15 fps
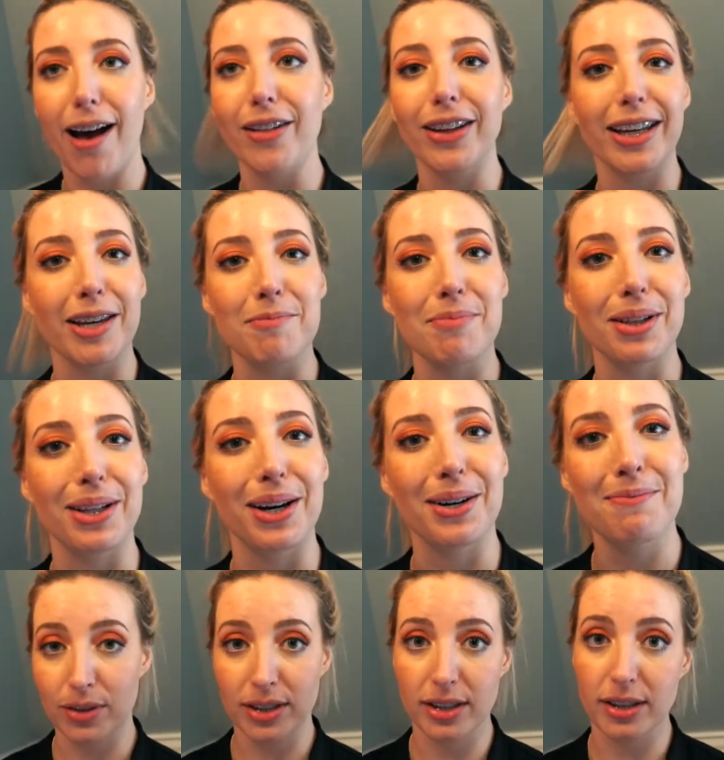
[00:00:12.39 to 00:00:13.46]
I'll link it
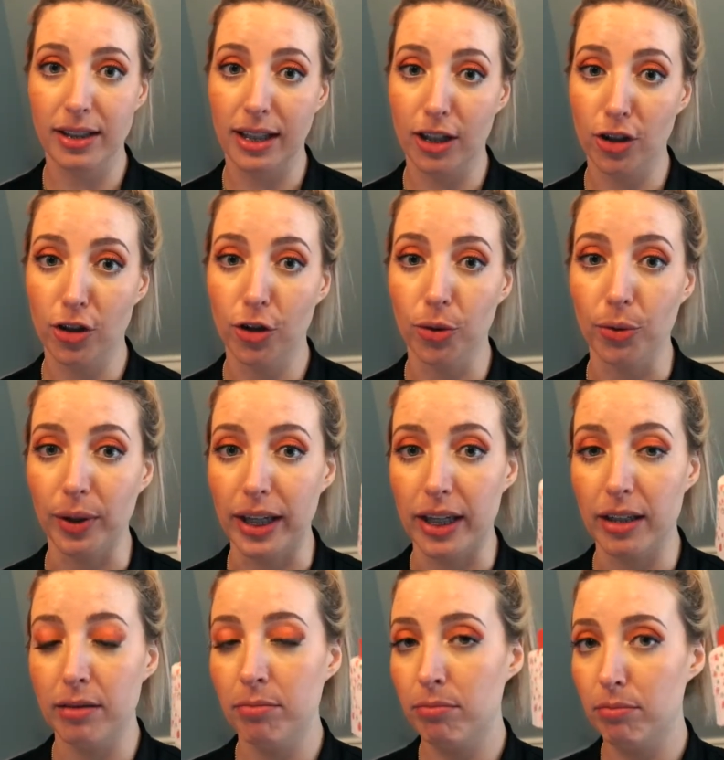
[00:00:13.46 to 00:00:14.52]
below. This is like a
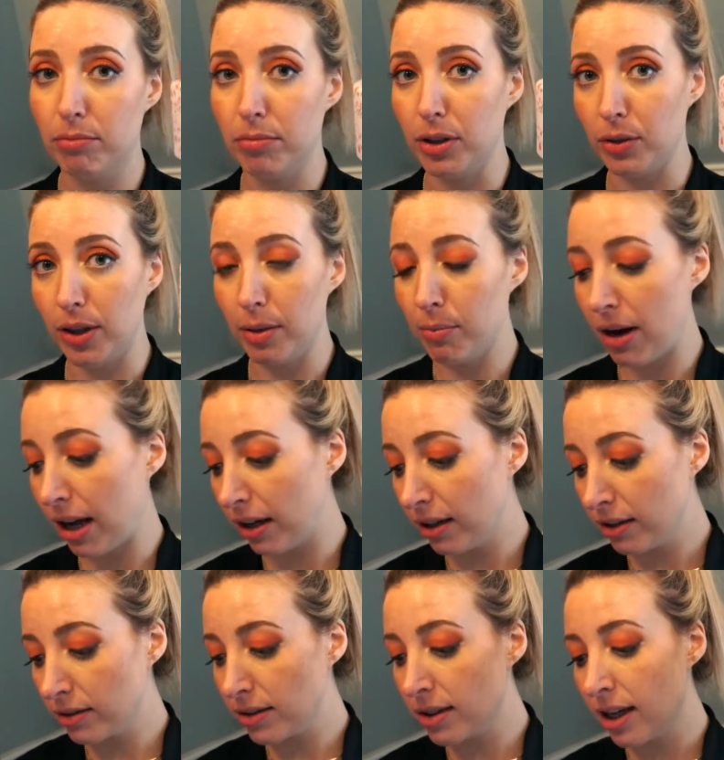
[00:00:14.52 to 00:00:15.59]
Korean beauty
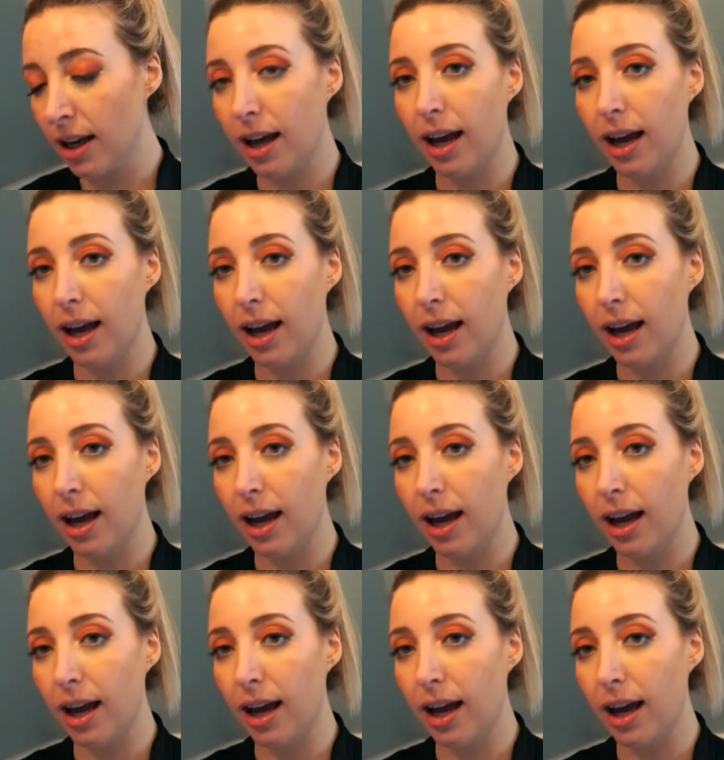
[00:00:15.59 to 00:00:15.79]
product.